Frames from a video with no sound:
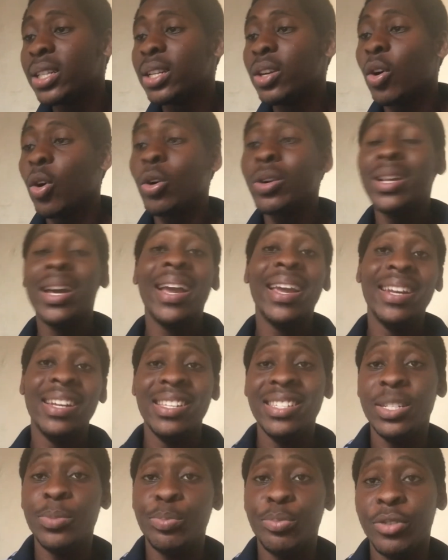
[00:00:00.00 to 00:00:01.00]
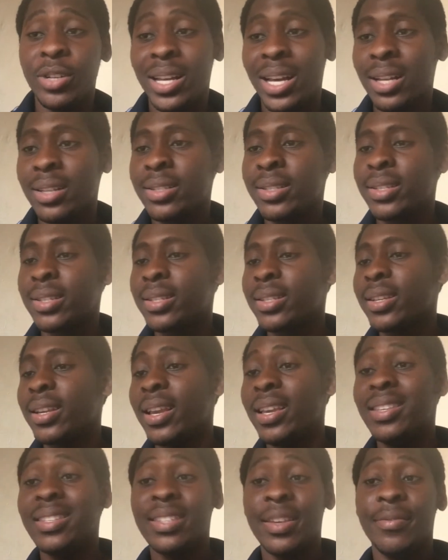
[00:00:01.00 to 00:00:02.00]
other energy products
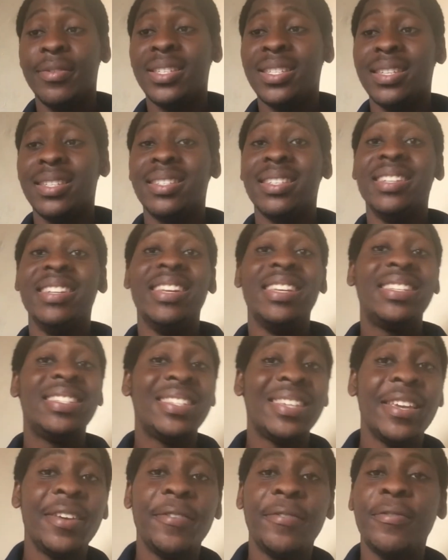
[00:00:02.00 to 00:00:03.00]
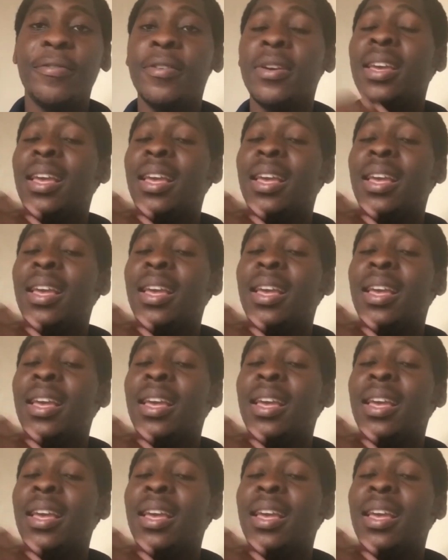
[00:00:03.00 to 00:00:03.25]
and services in a safe,